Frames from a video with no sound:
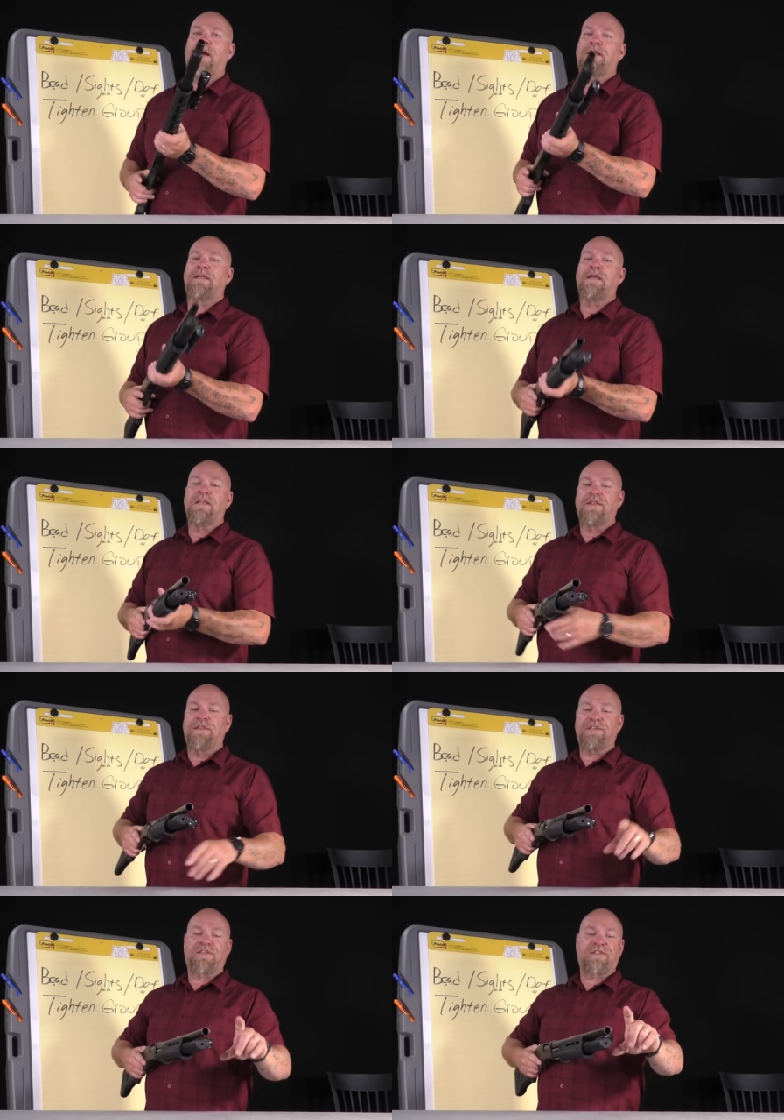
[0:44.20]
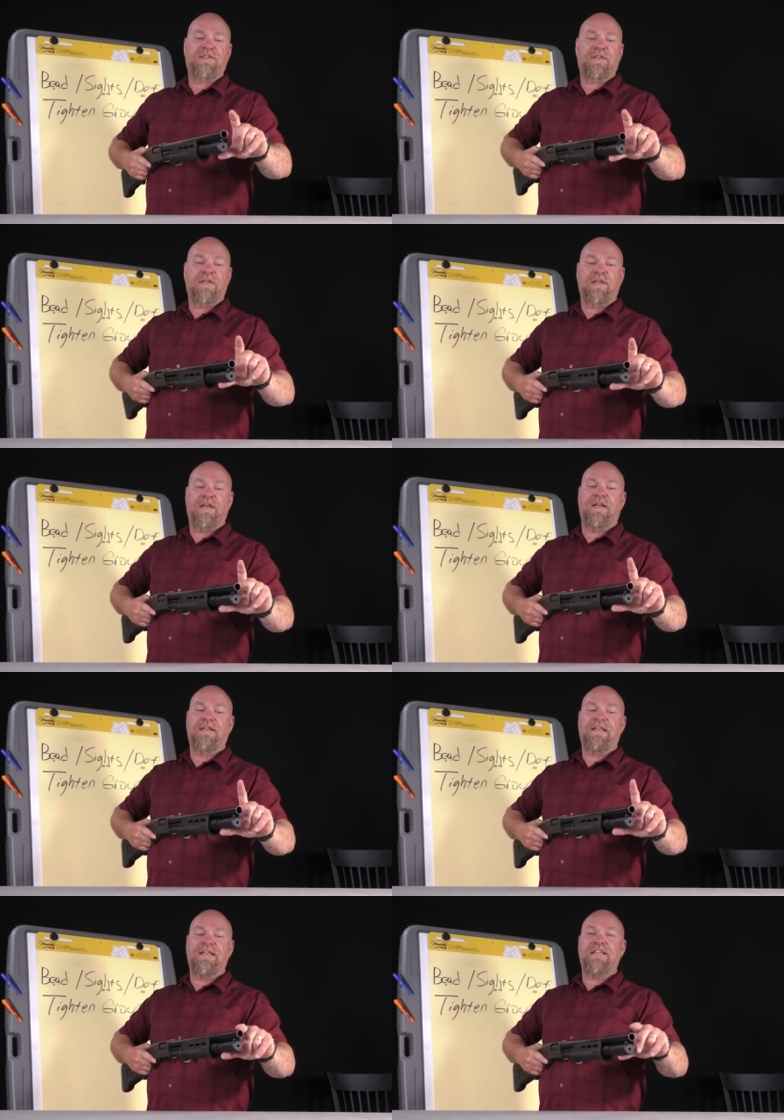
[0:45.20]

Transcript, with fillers: But this gun